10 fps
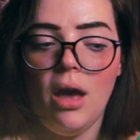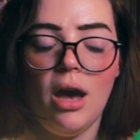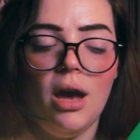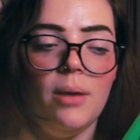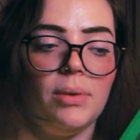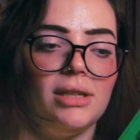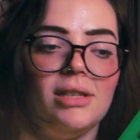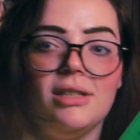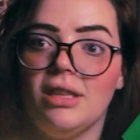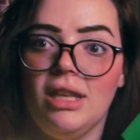This
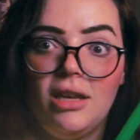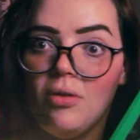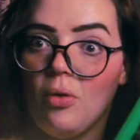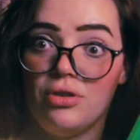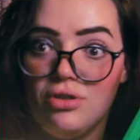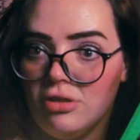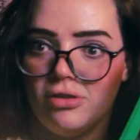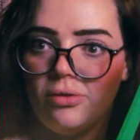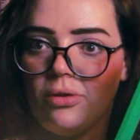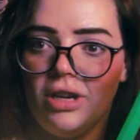is the origin
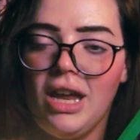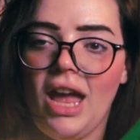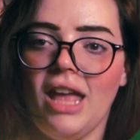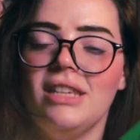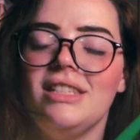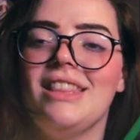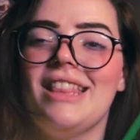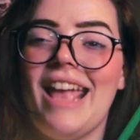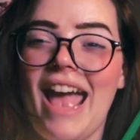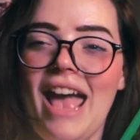story, and
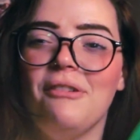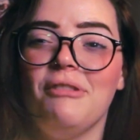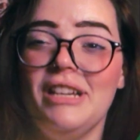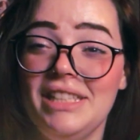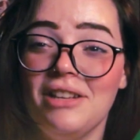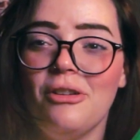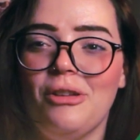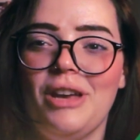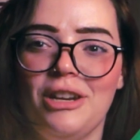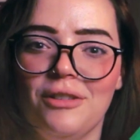every
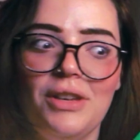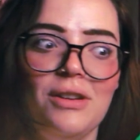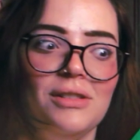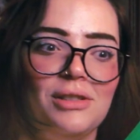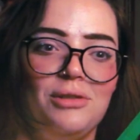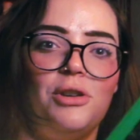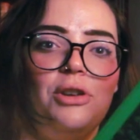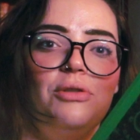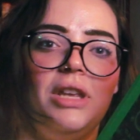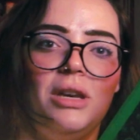single interview has such a
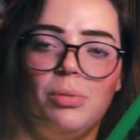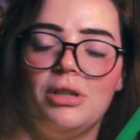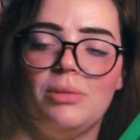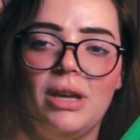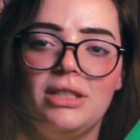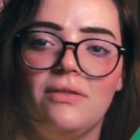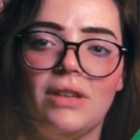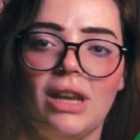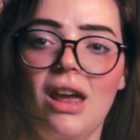unique perspective.